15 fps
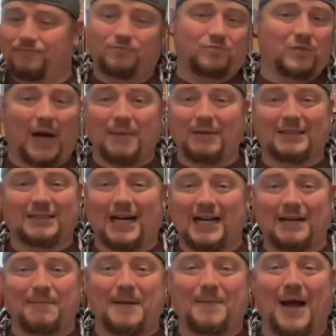I'm
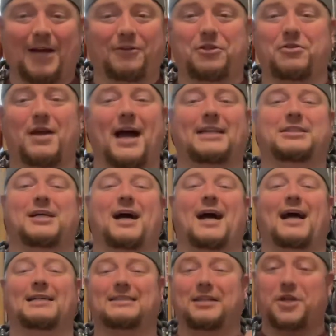excited to be back with you guys. You
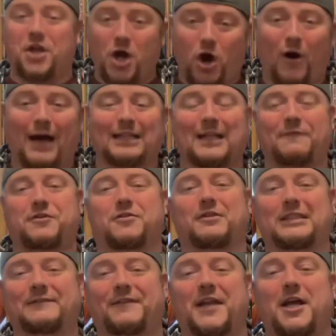guys know I love doing
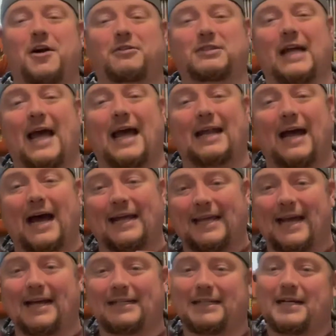these videos, and I
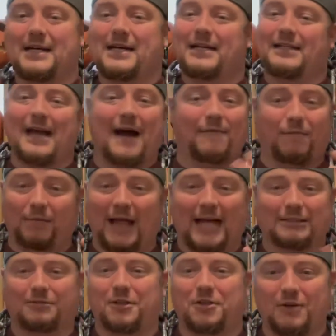get to have a
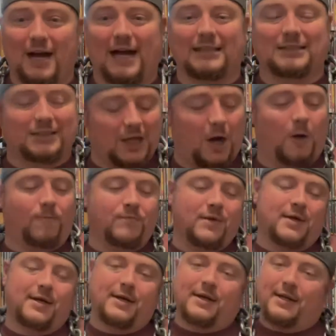blast with you guys. So,
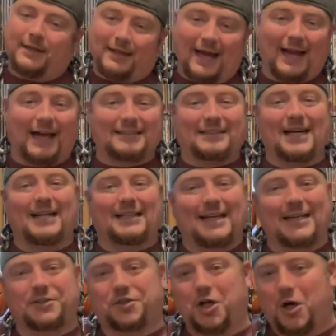like I said, the
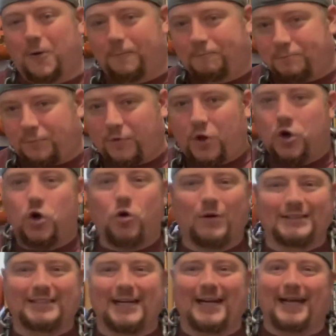intro, who
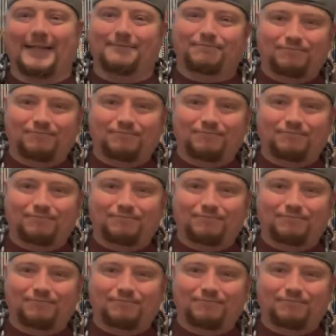was in it?